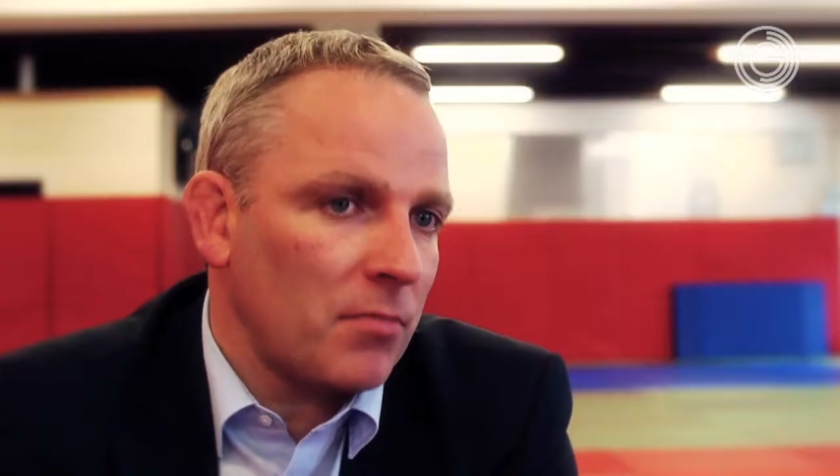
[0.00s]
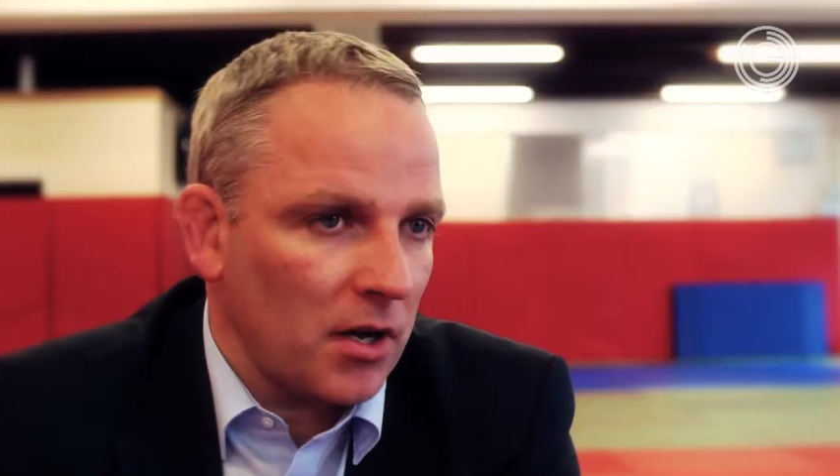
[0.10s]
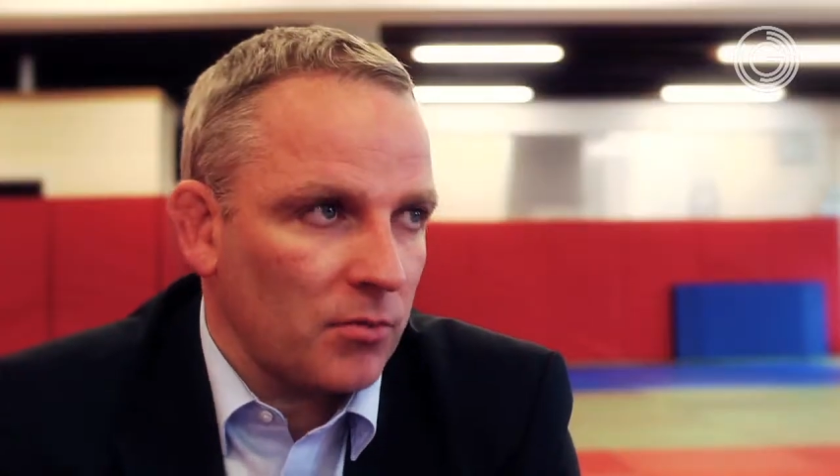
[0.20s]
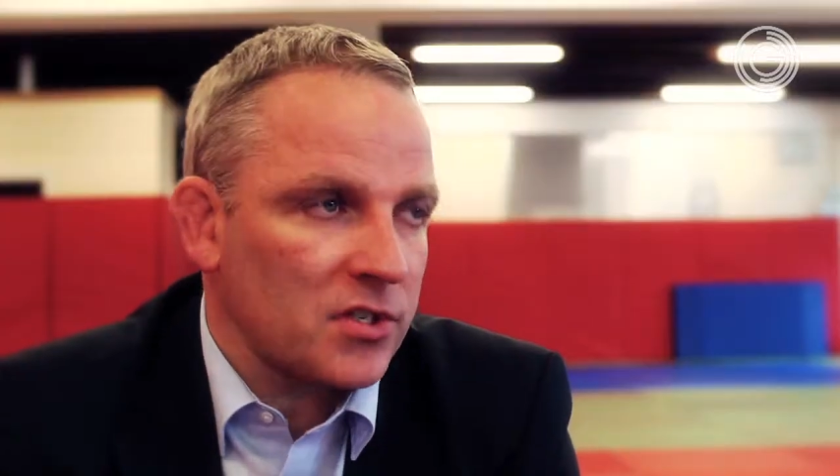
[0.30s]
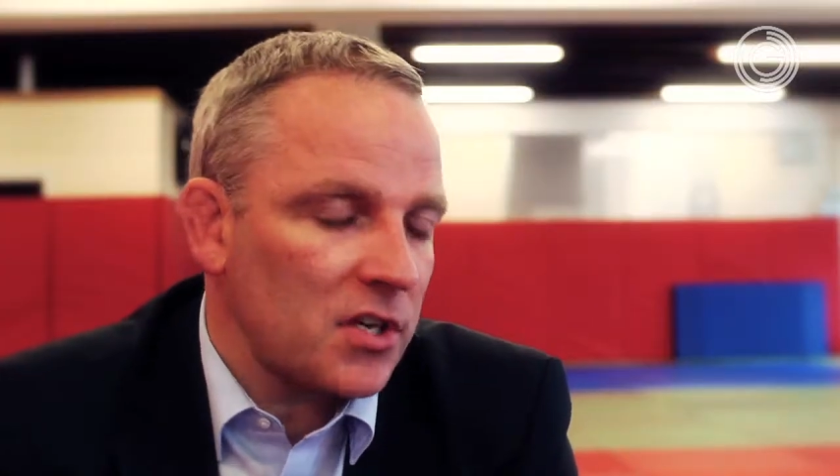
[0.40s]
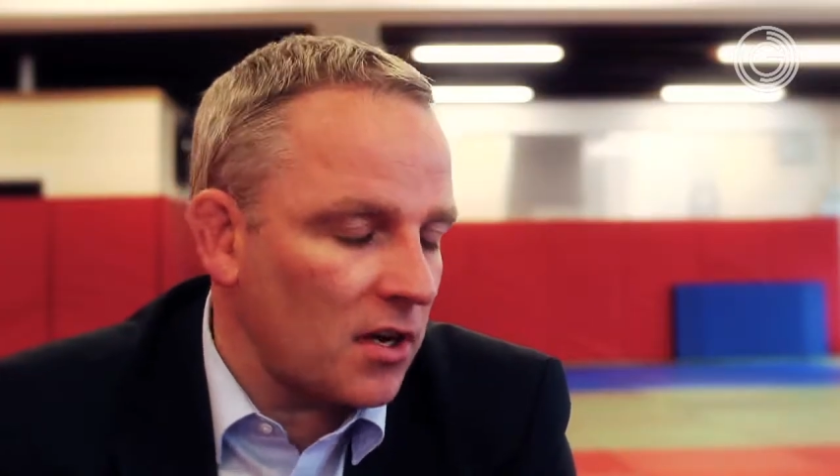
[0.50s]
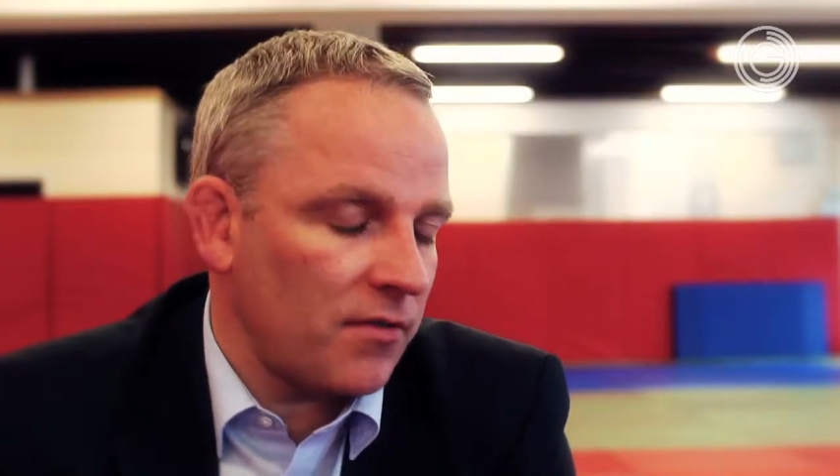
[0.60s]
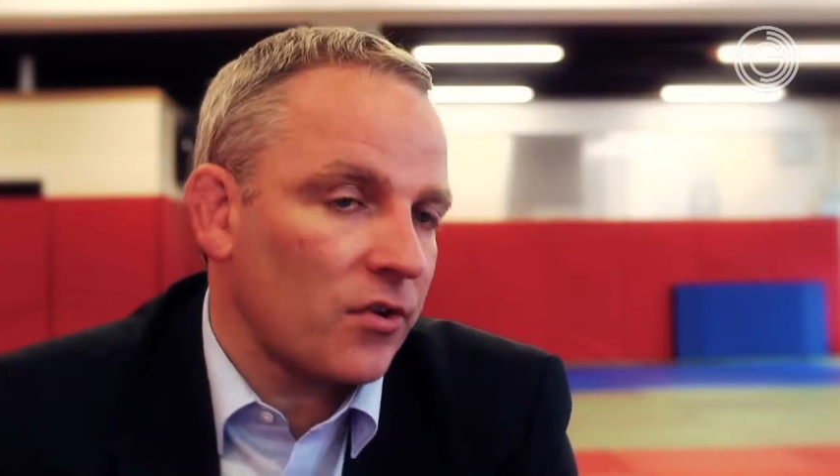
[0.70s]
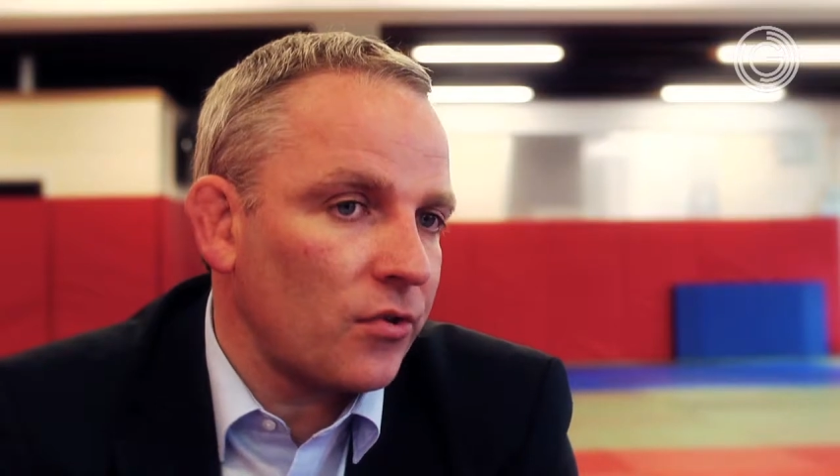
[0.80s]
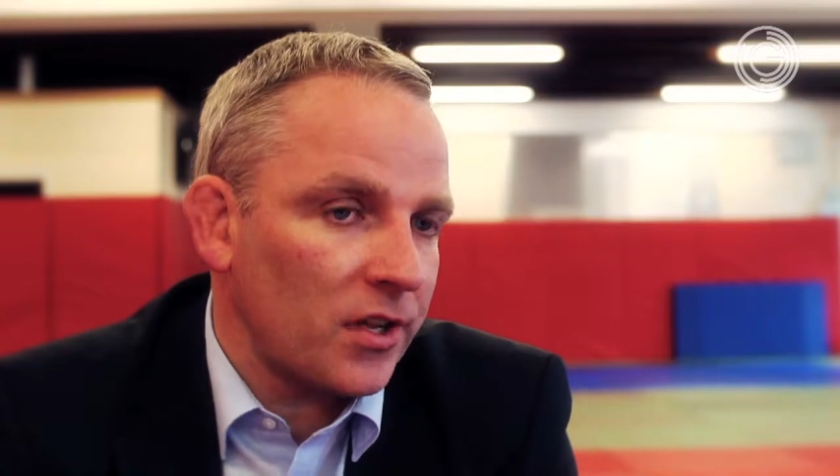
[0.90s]
him, but I was
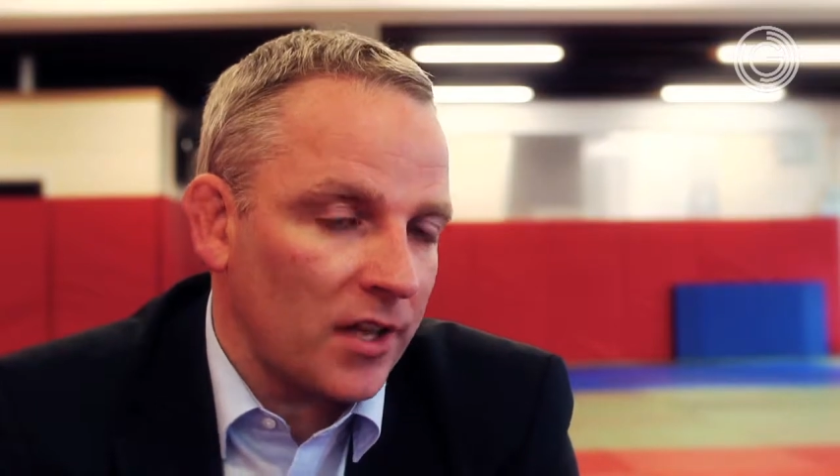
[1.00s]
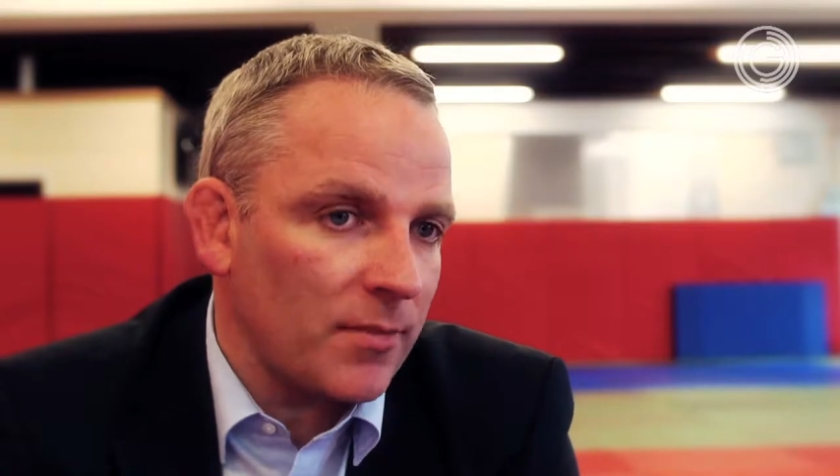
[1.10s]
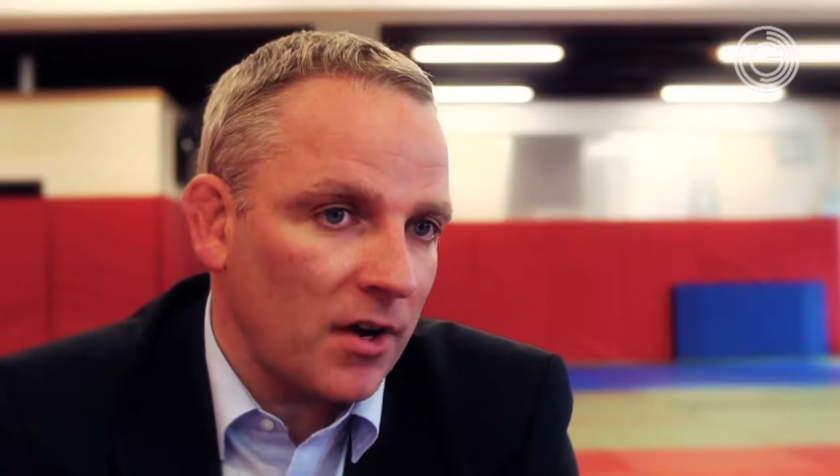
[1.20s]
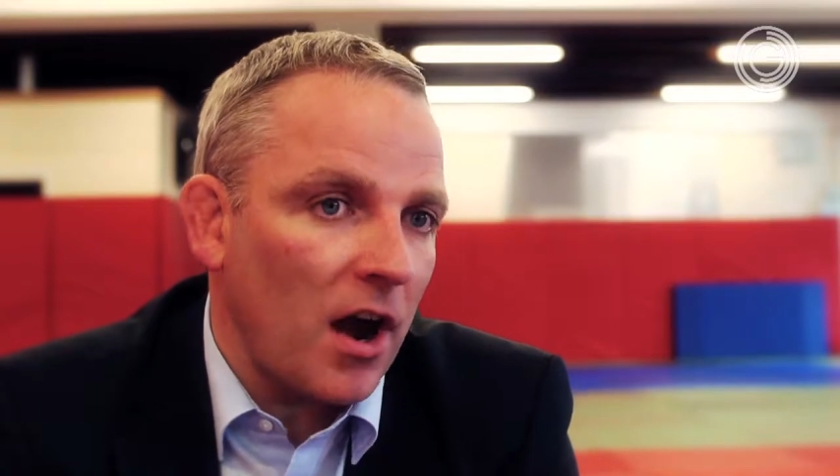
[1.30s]
never going to let my